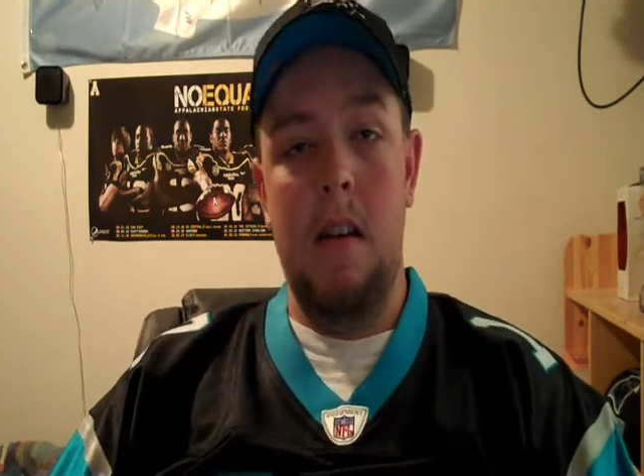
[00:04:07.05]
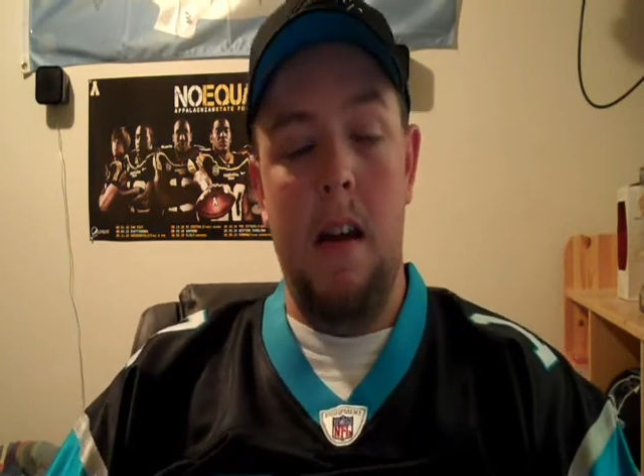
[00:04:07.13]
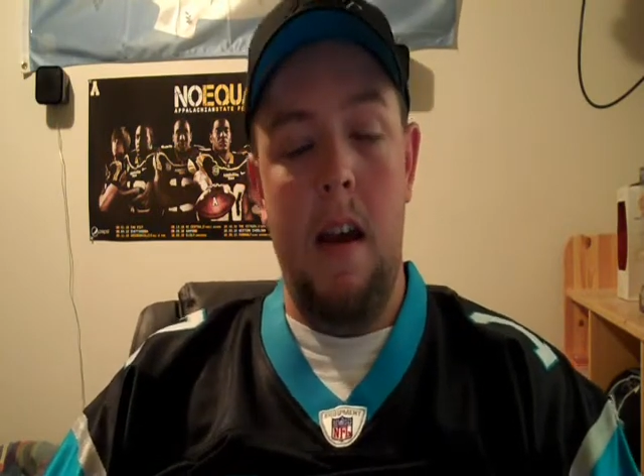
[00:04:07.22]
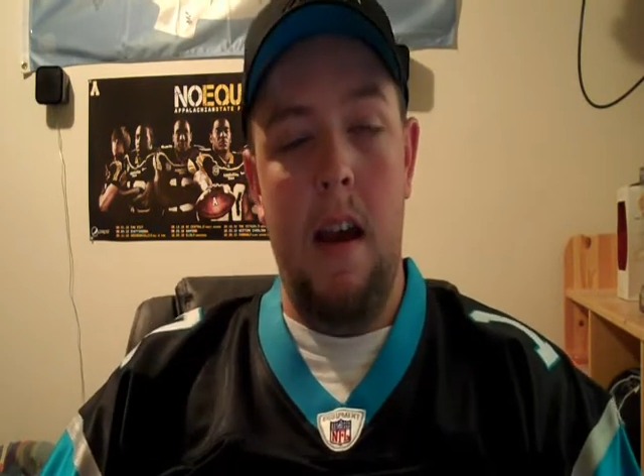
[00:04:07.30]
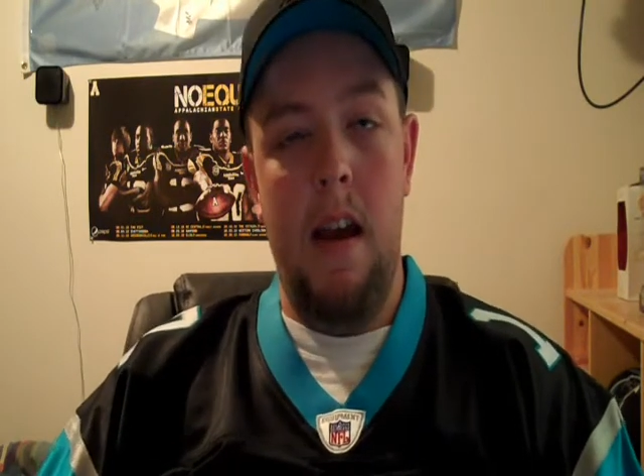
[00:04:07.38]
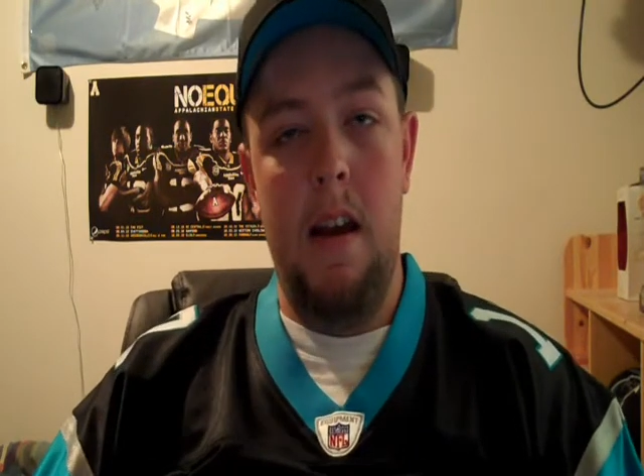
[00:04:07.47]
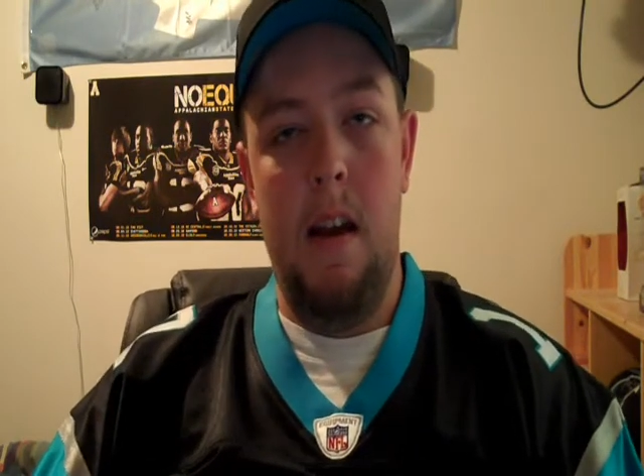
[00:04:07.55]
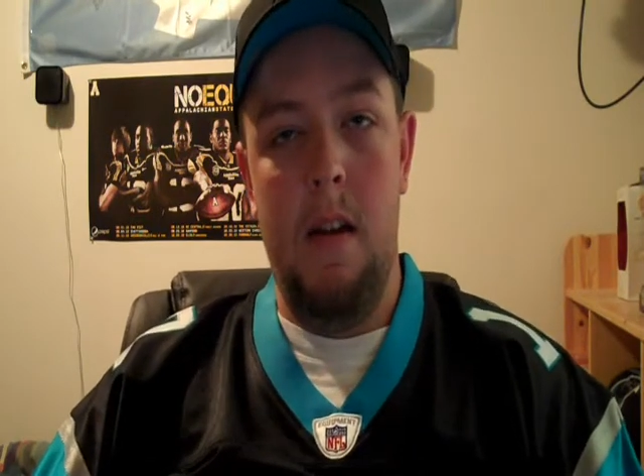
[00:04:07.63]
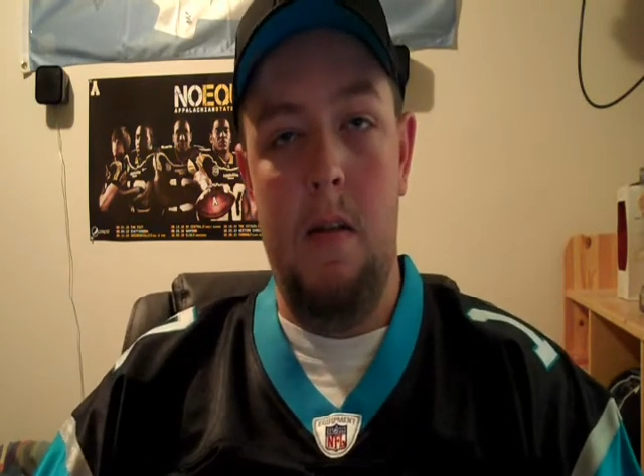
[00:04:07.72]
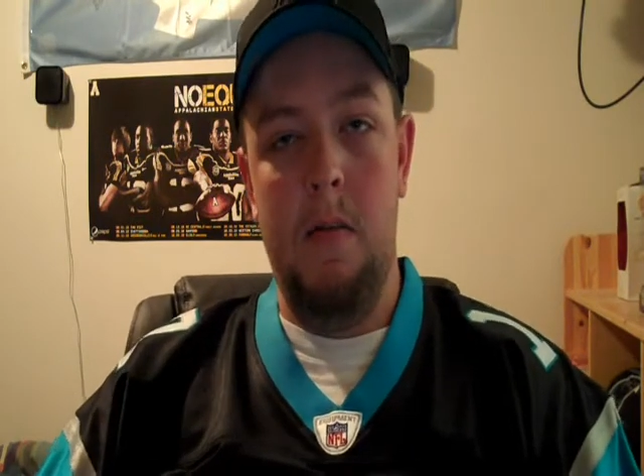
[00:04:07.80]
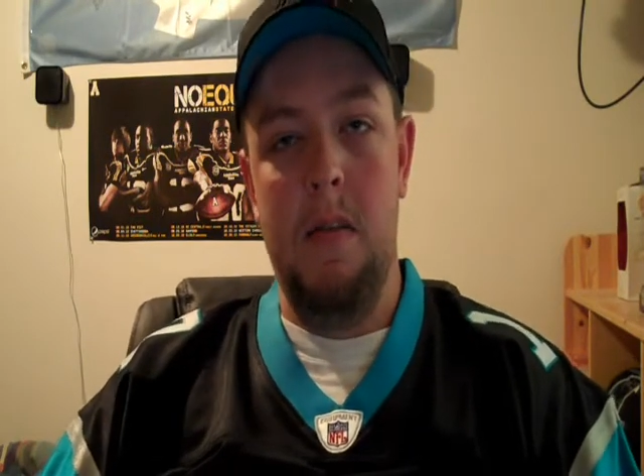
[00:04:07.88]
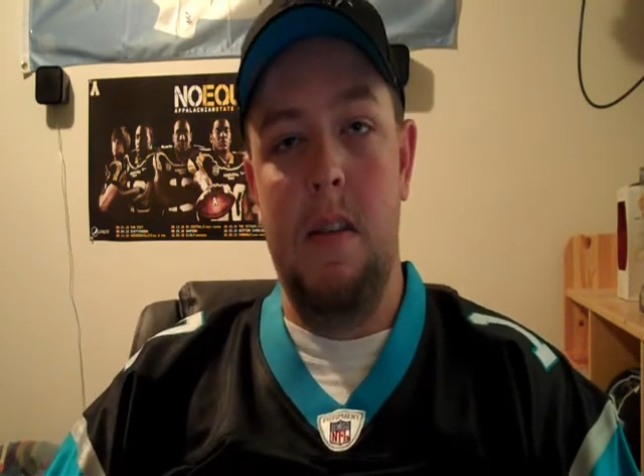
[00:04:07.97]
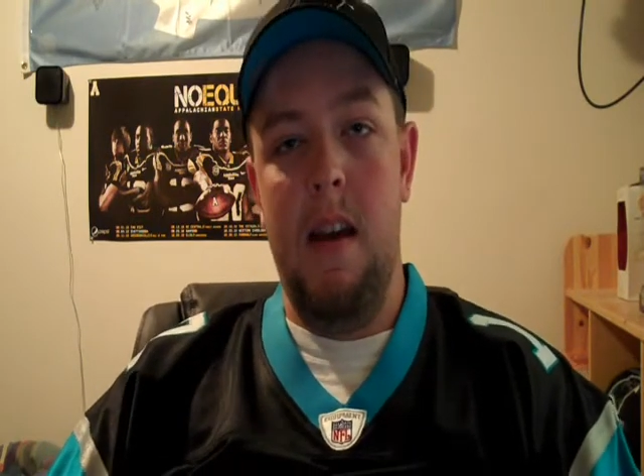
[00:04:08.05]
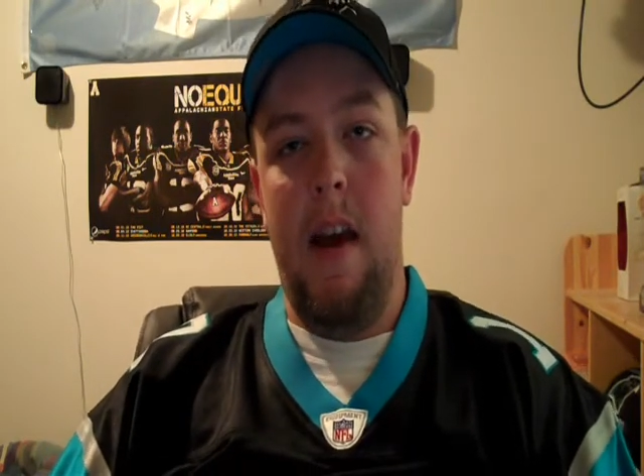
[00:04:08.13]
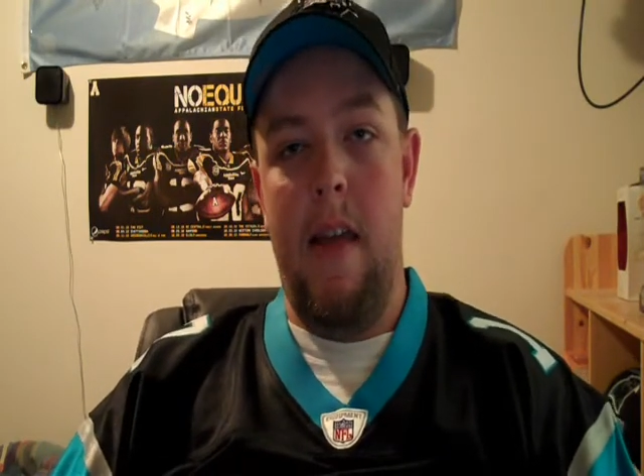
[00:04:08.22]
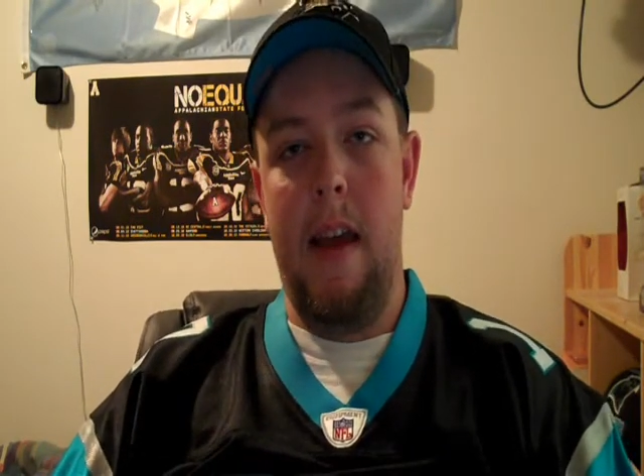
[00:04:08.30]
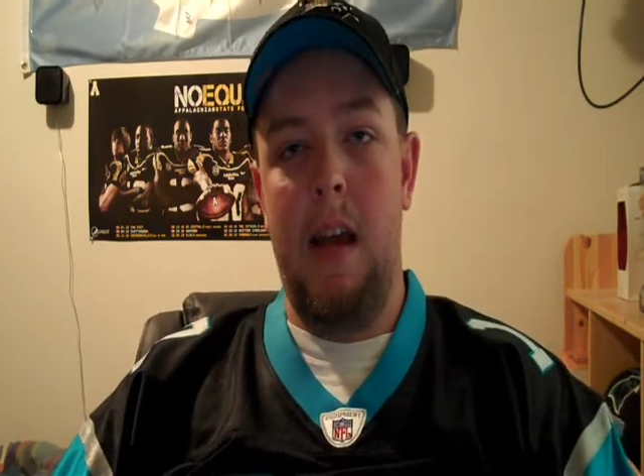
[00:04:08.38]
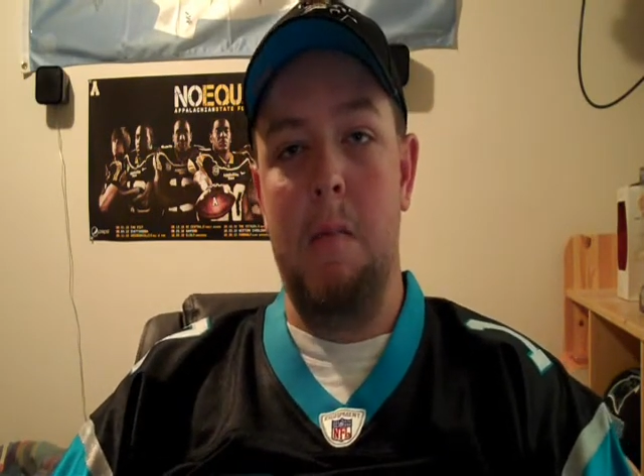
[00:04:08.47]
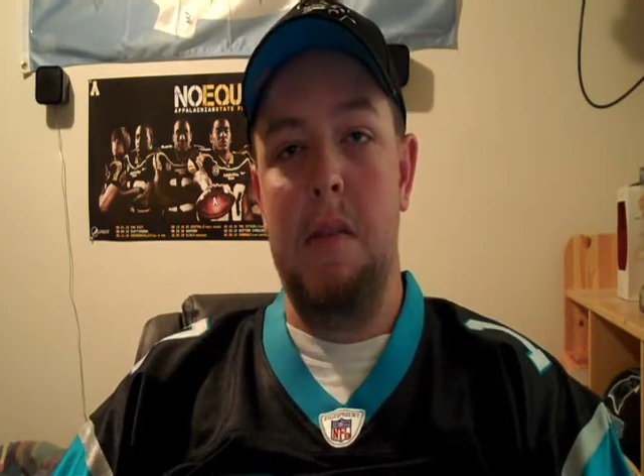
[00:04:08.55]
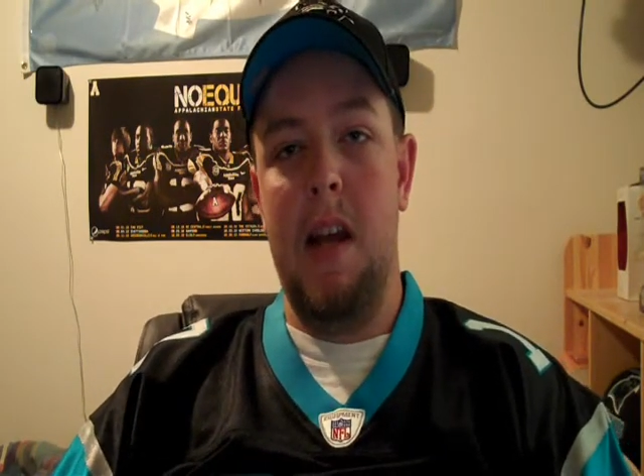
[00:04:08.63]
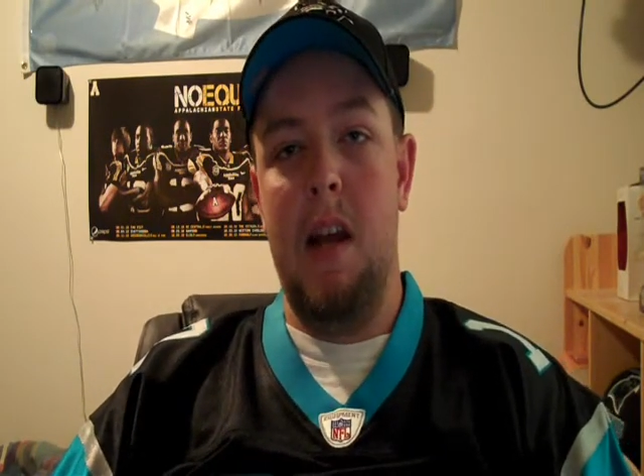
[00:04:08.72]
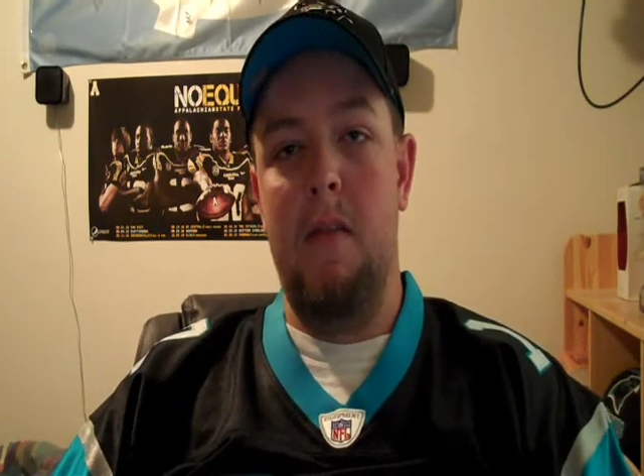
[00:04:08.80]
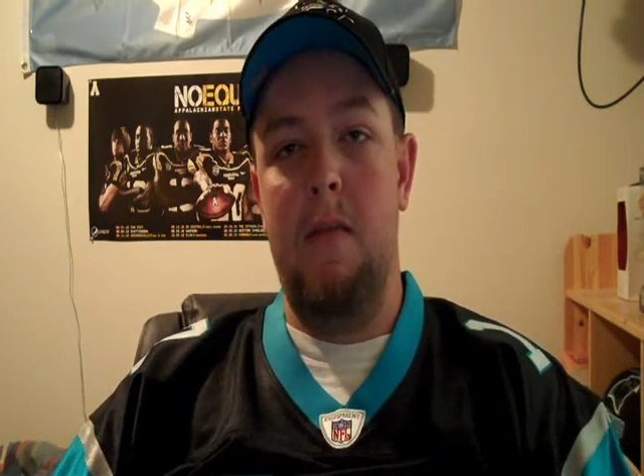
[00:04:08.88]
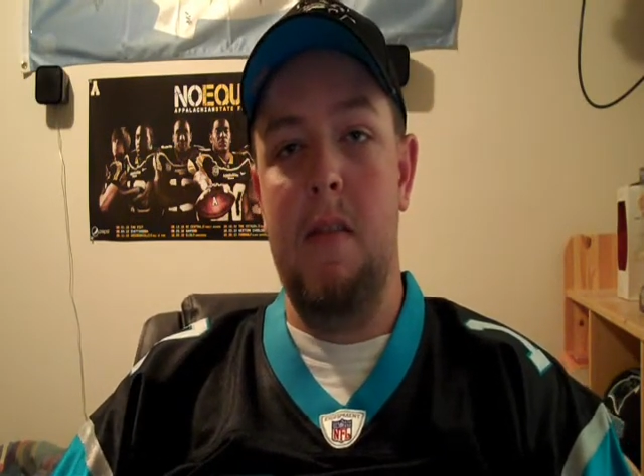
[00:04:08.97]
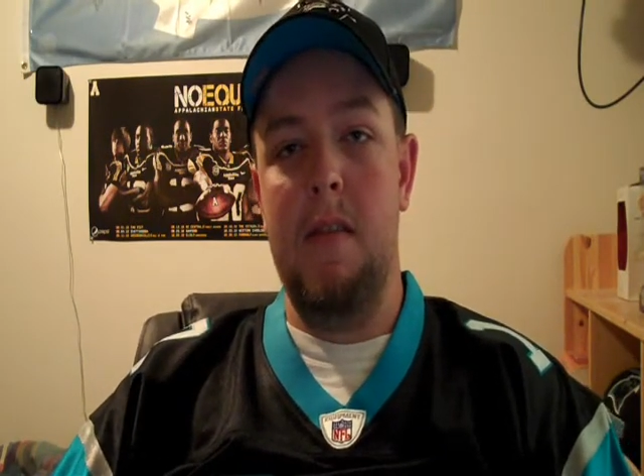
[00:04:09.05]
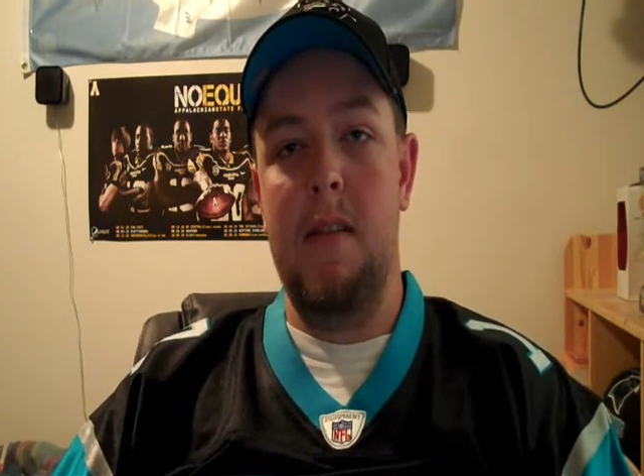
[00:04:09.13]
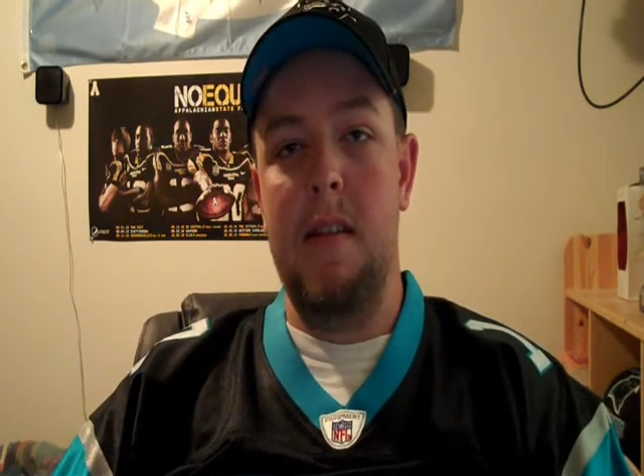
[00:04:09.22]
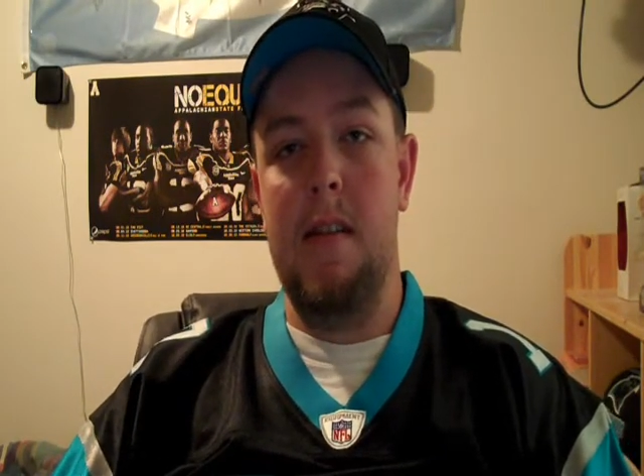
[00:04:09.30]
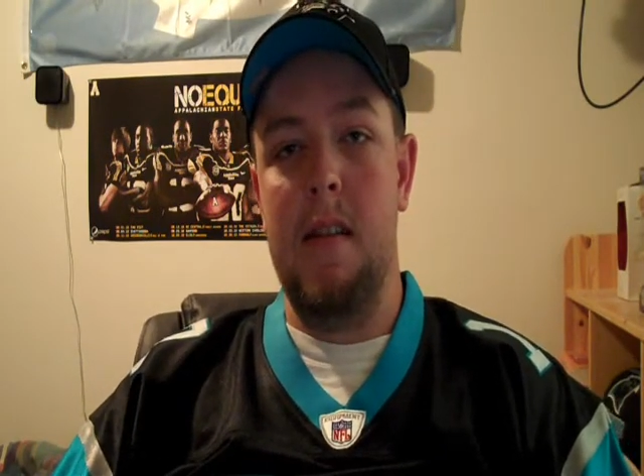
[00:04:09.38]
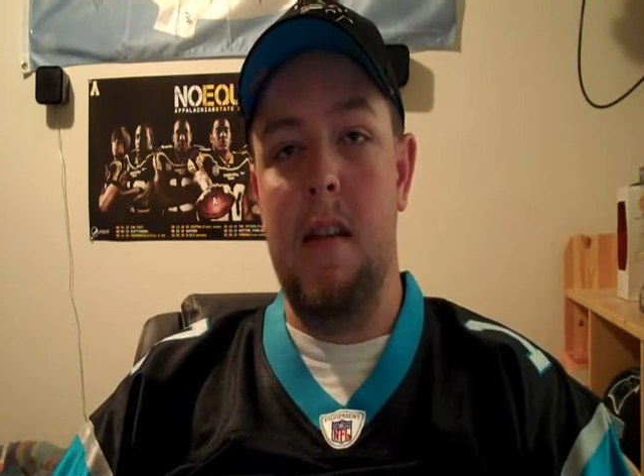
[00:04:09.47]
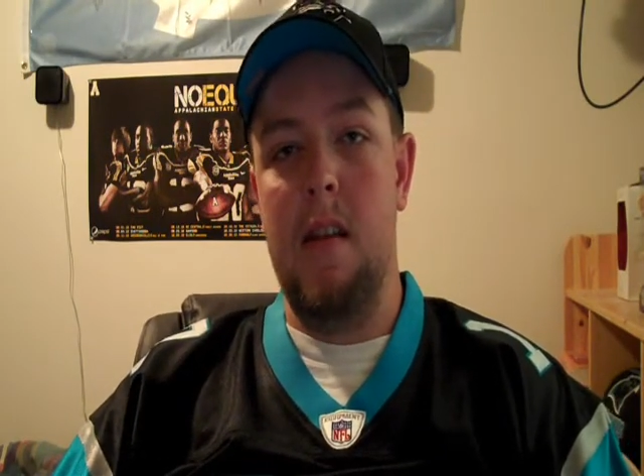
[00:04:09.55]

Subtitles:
and we'll see how that comes together for the season.